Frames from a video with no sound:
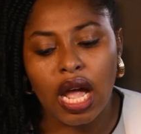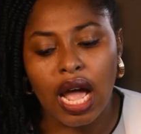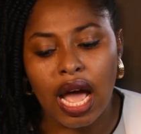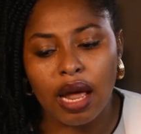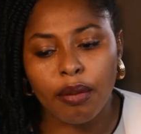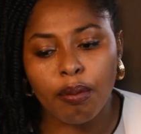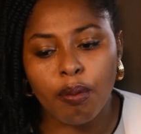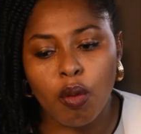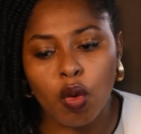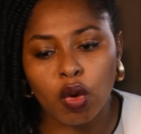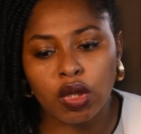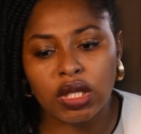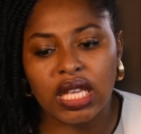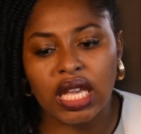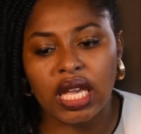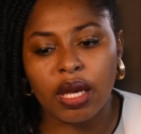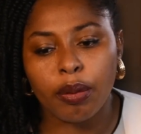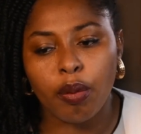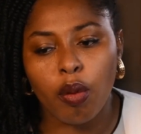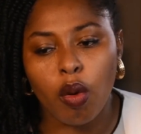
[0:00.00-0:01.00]
And most
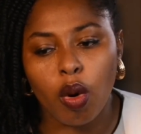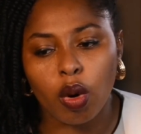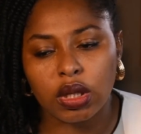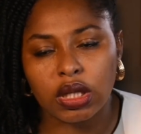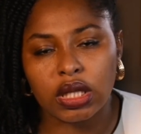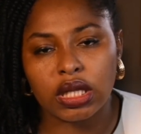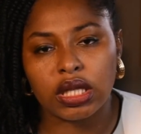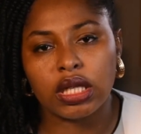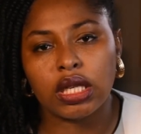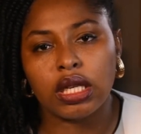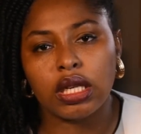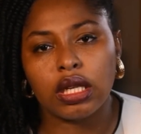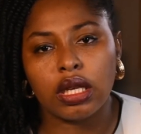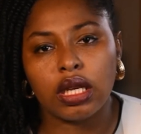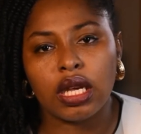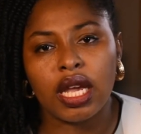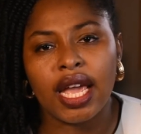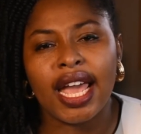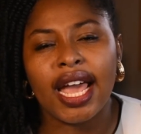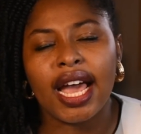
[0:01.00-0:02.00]

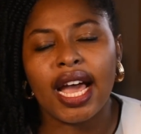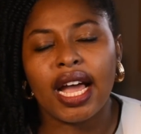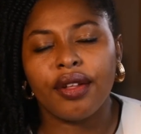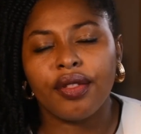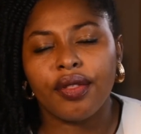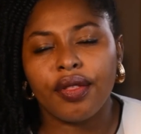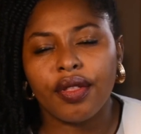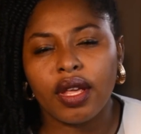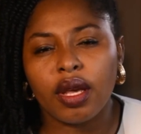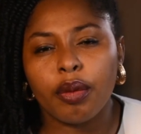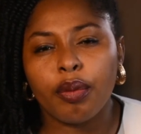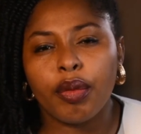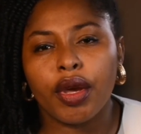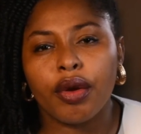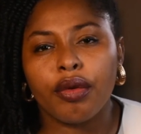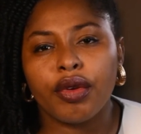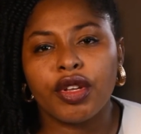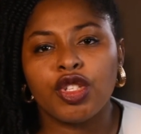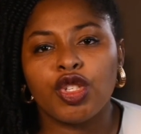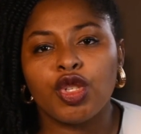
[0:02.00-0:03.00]
importantly, I think
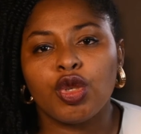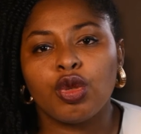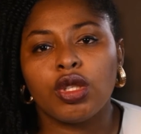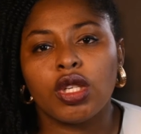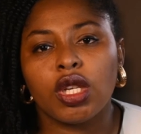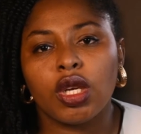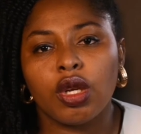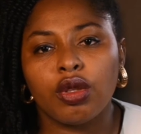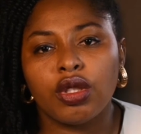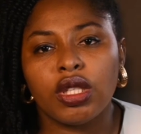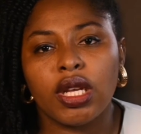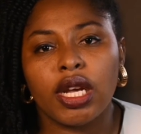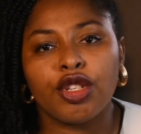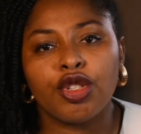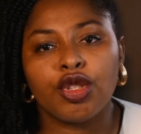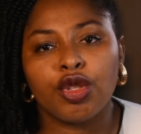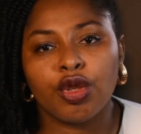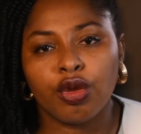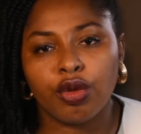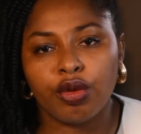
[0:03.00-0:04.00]
parents should tell their
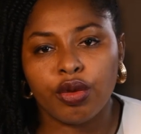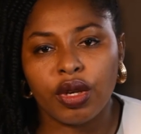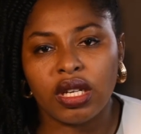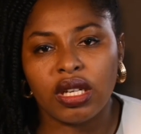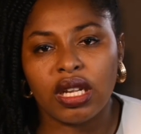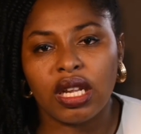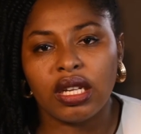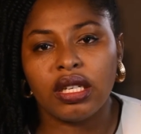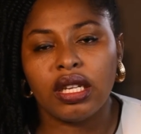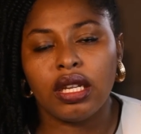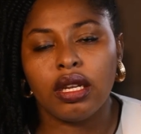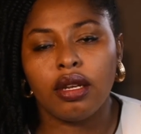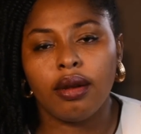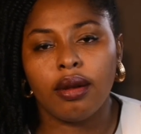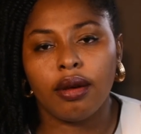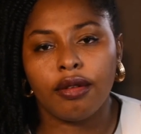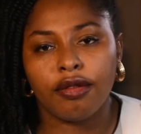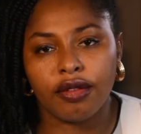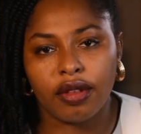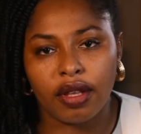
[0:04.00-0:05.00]
children that they
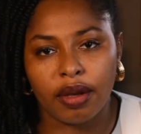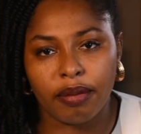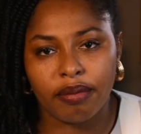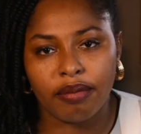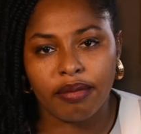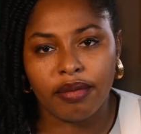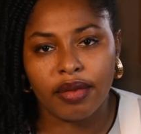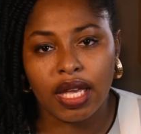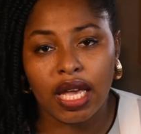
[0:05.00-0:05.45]
love them.